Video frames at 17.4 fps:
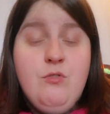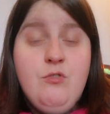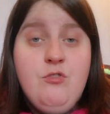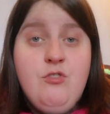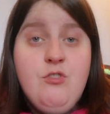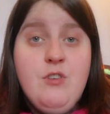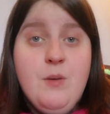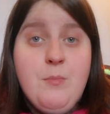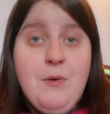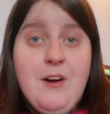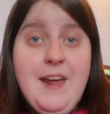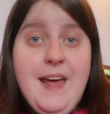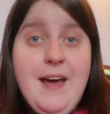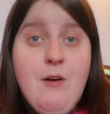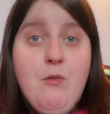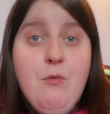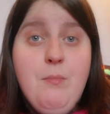Juniper
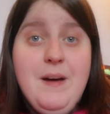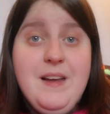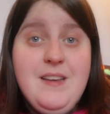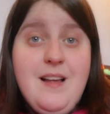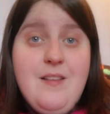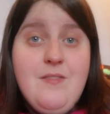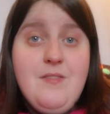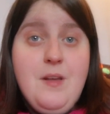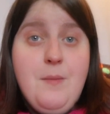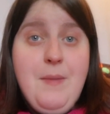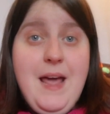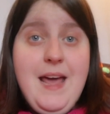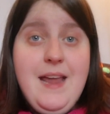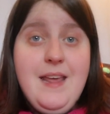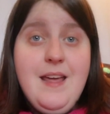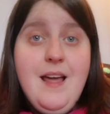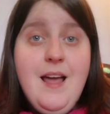Hill by Devney
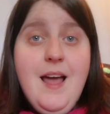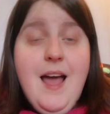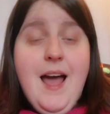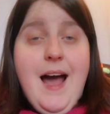Perry,